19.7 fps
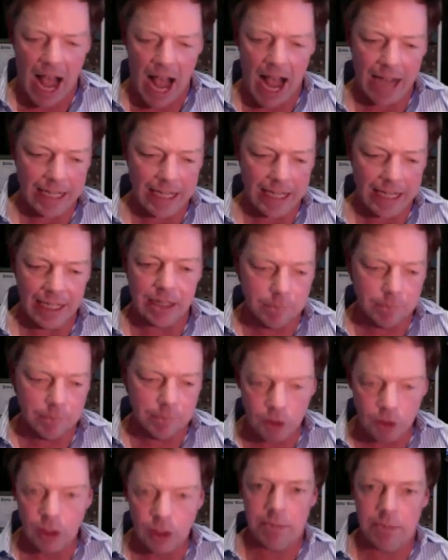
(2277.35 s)
I needed to
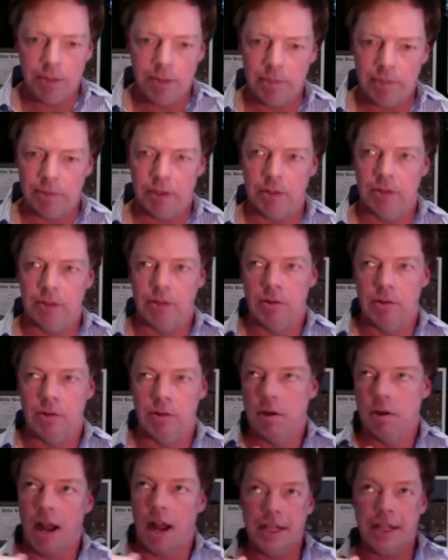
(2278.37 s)
bully people
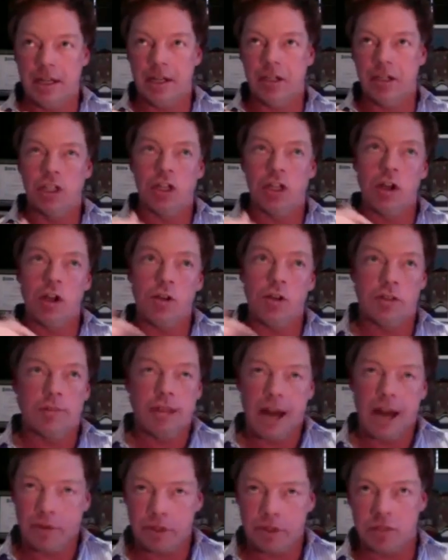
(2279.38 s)
or I needed to show them
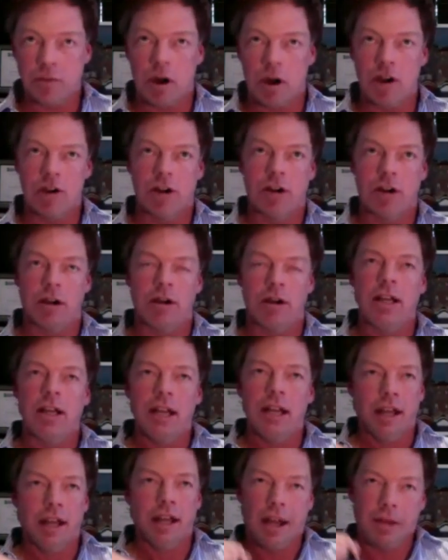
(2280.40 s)
that I was smarter
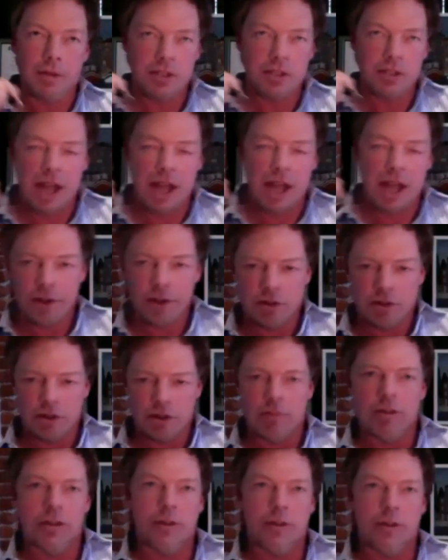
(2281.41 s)
and I was not
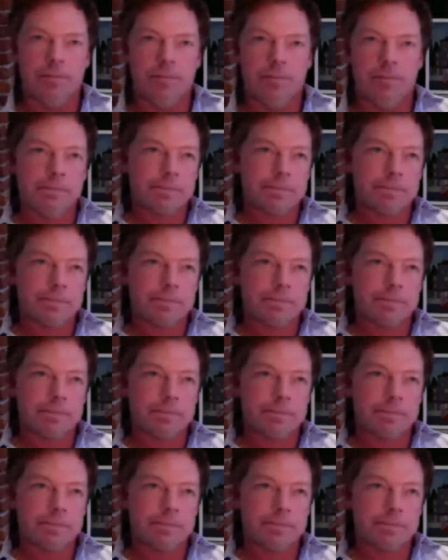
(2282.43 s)
vulnerable.